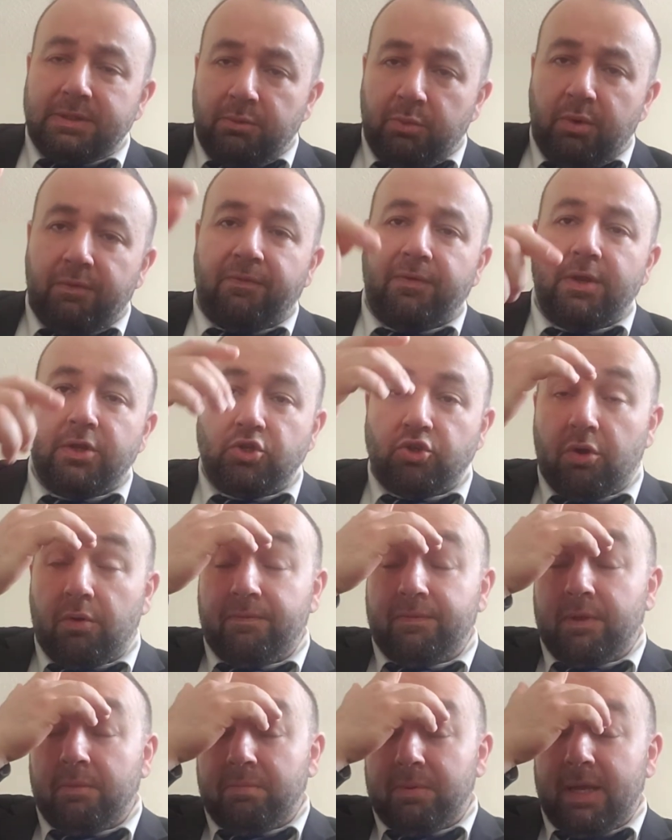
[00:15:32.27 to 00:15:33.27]
we finish
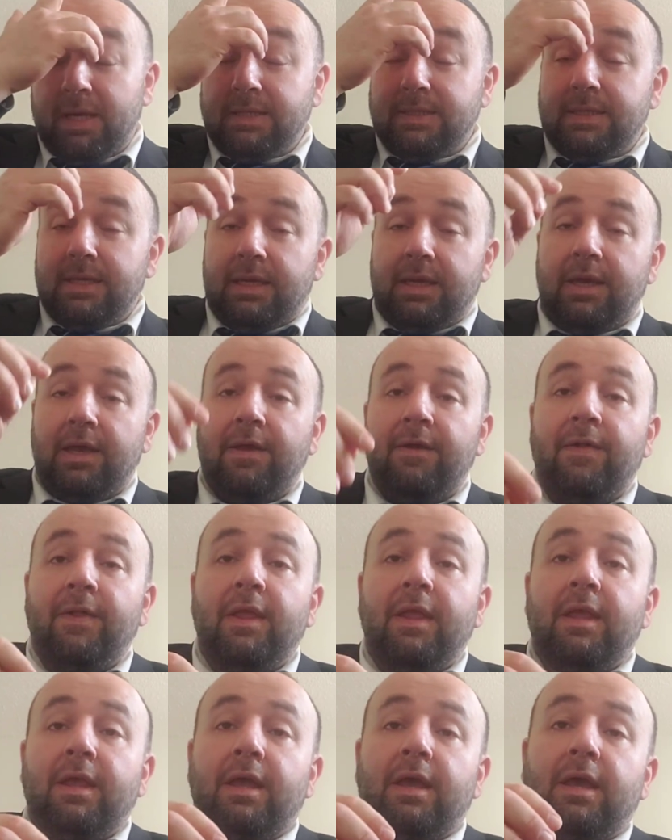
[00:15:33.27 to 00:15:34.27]
off the blessing,
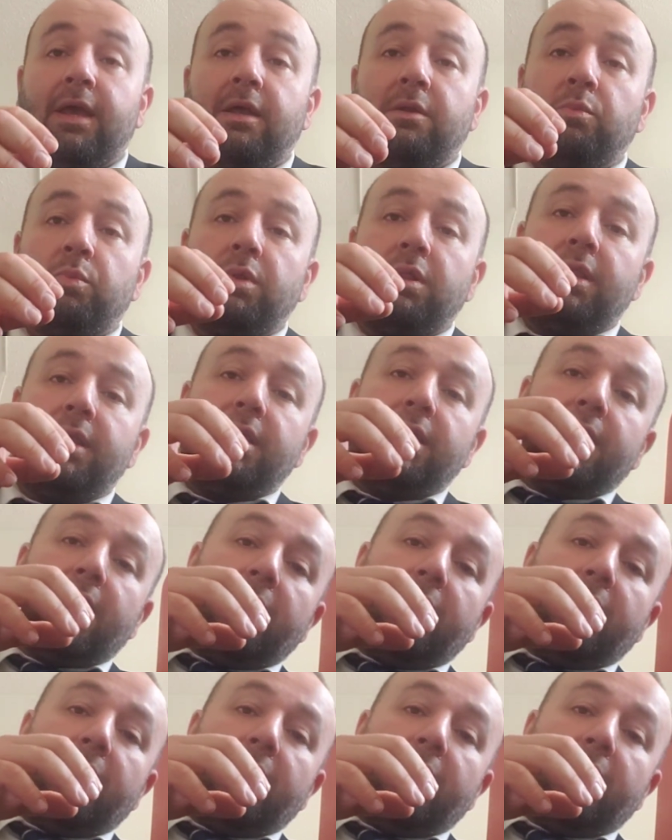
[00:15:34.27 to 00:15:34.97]
and we lean